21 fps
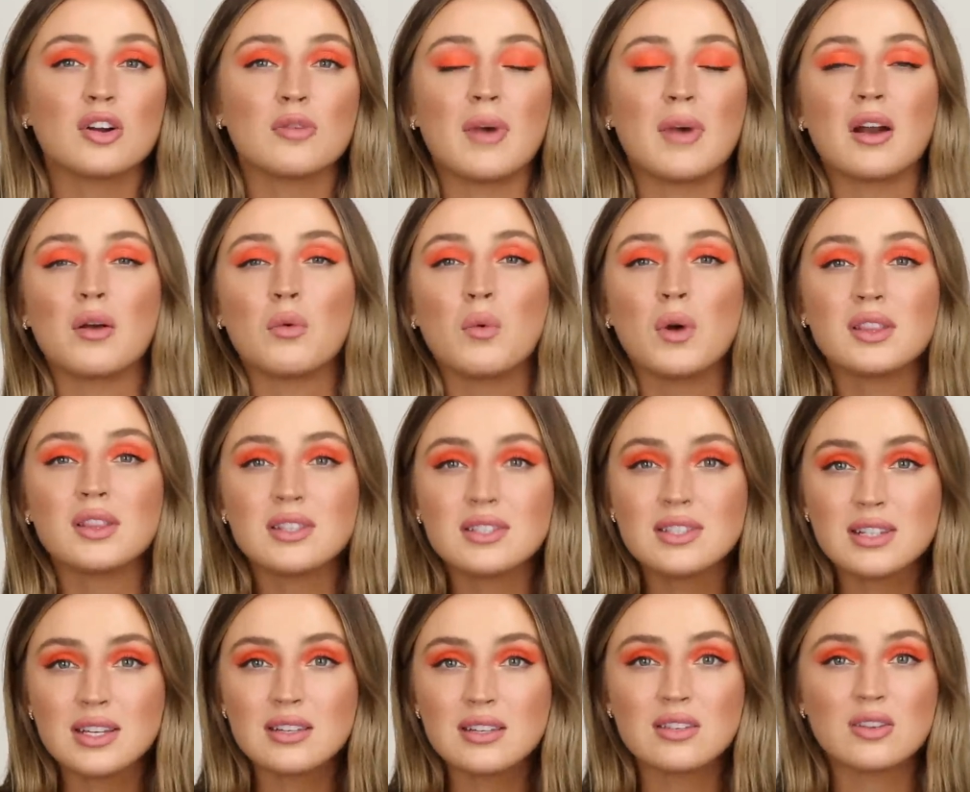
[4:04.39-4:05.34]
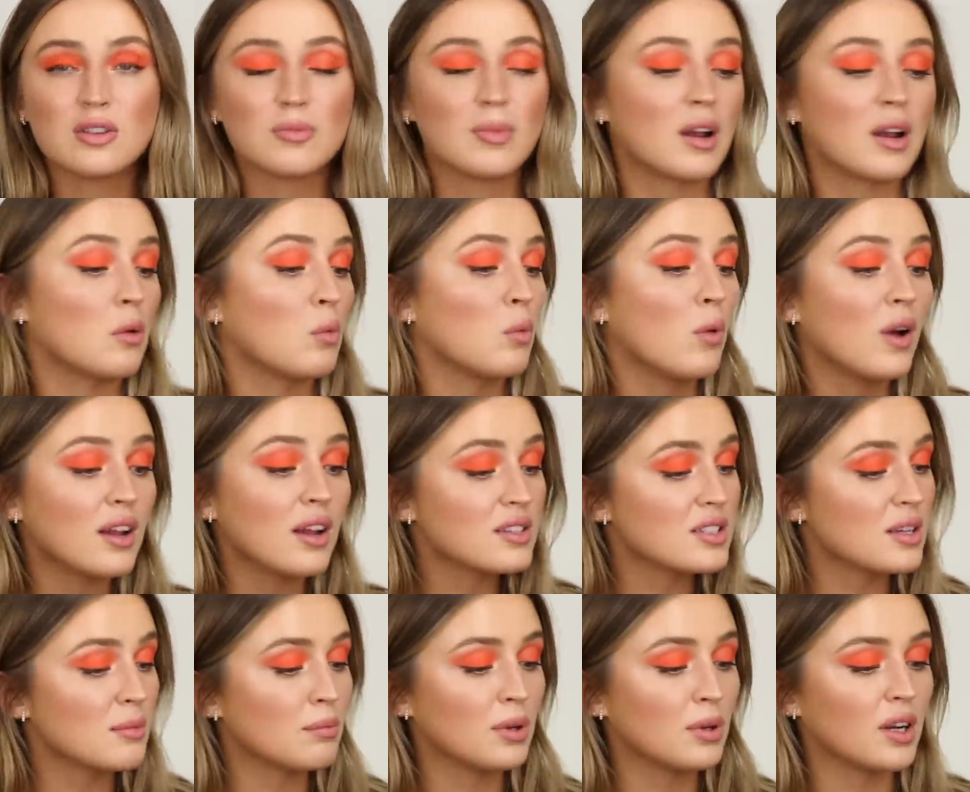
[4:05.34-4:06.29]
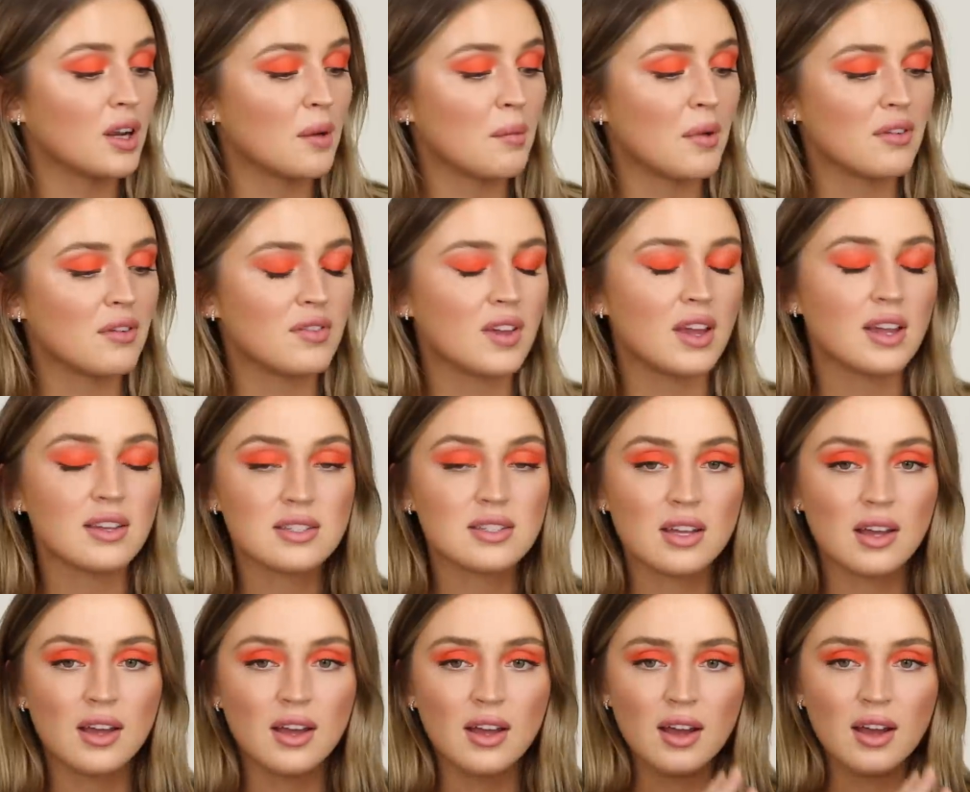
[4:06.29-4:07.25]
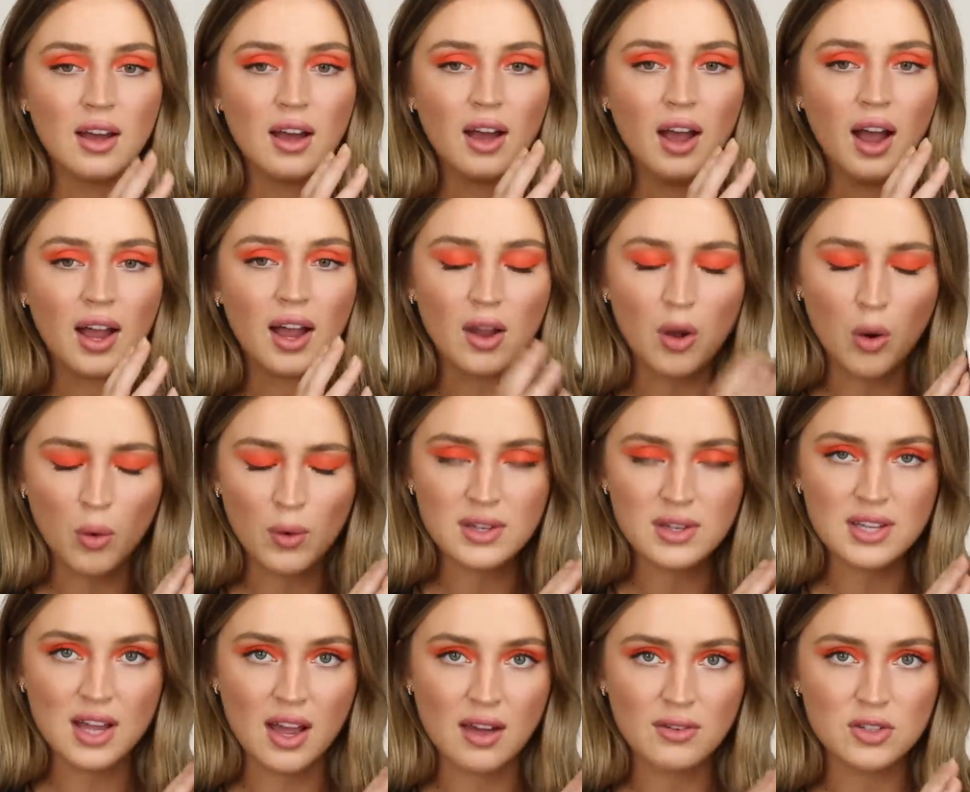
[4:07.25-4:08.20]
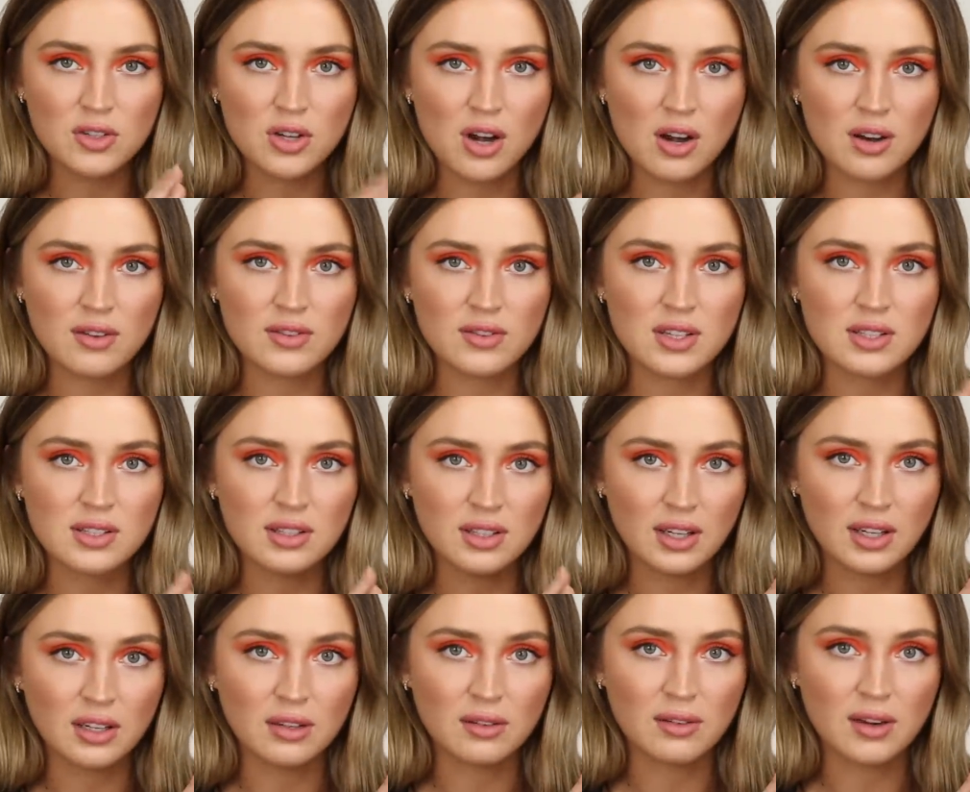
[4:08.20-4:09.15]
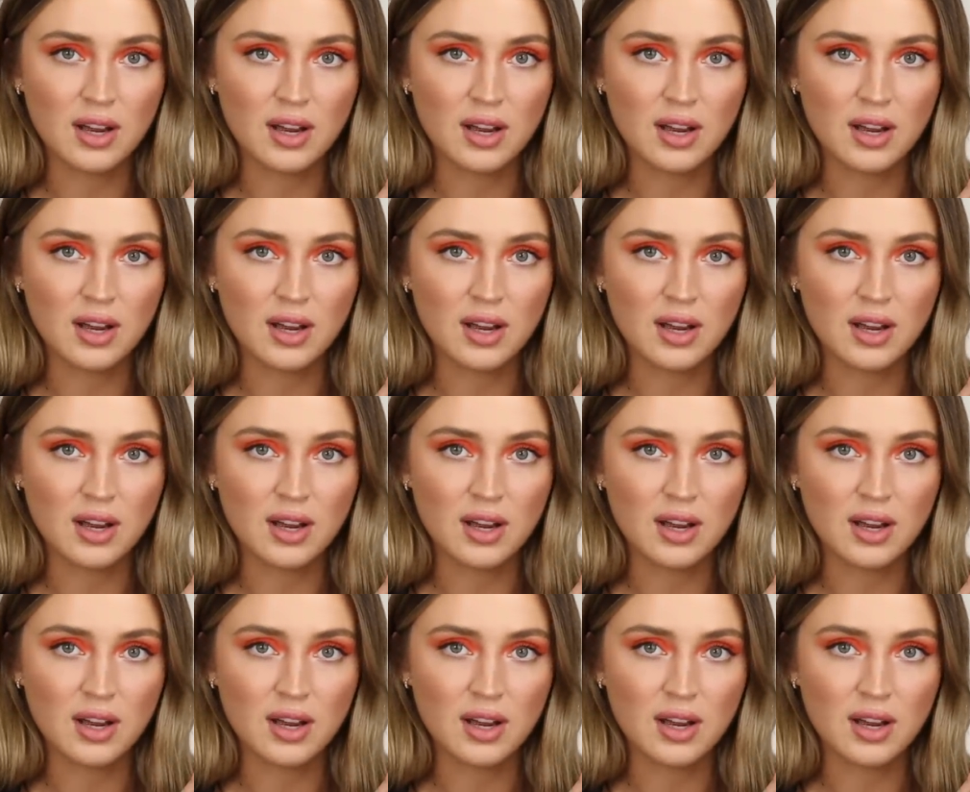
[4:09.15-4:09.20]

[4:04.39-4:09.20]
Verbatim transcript: no matter what the season, no matter what else I'm putting on my face. I always have a jar of this kicking